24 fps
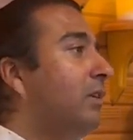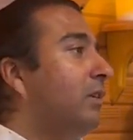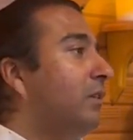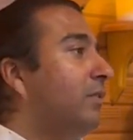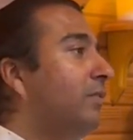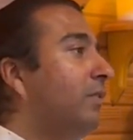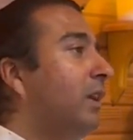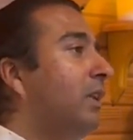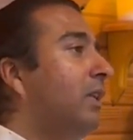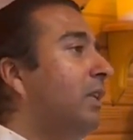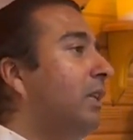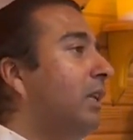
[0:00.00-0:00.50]
of
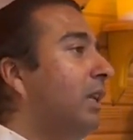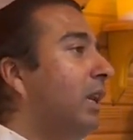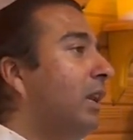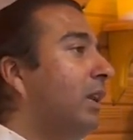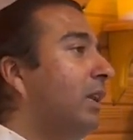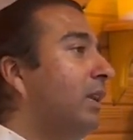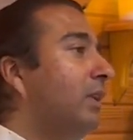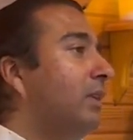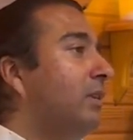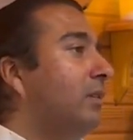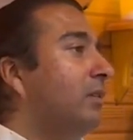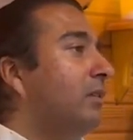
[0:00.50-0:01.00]
any
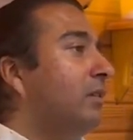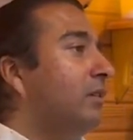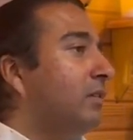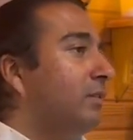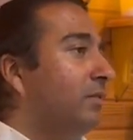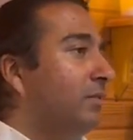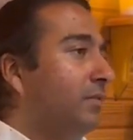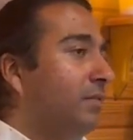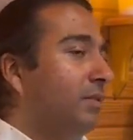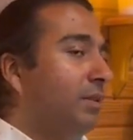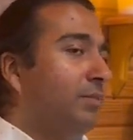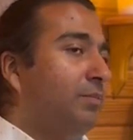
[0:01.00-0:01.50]
kind
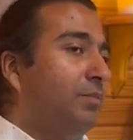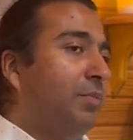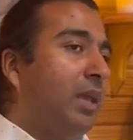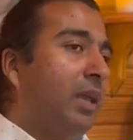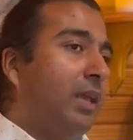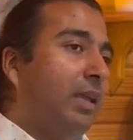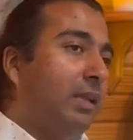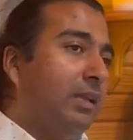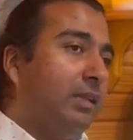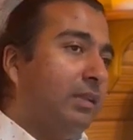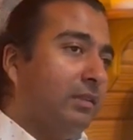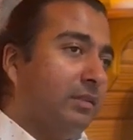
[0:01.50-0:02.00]
of
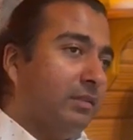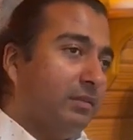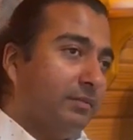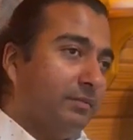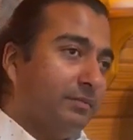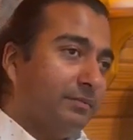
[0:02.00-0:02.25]
pain.